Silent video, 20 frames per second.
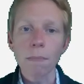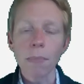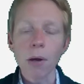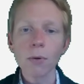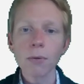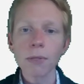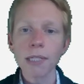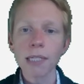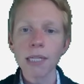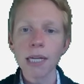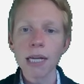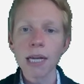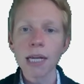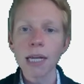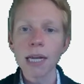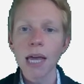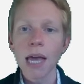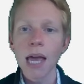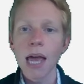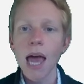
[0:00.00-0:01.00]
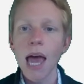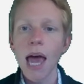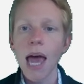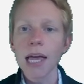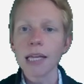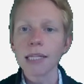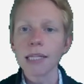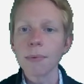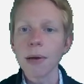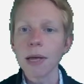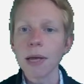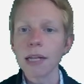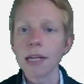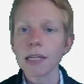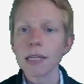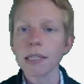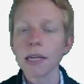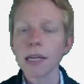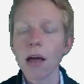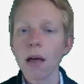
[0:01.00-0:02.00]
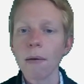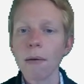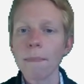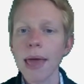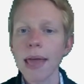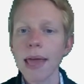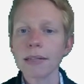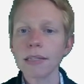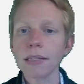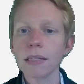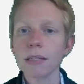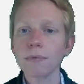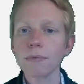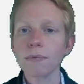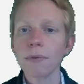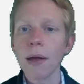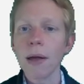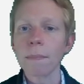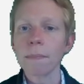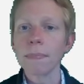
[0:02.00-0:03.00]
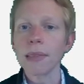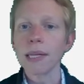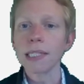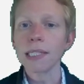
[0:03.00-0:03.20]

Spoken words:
posted, as well as comments from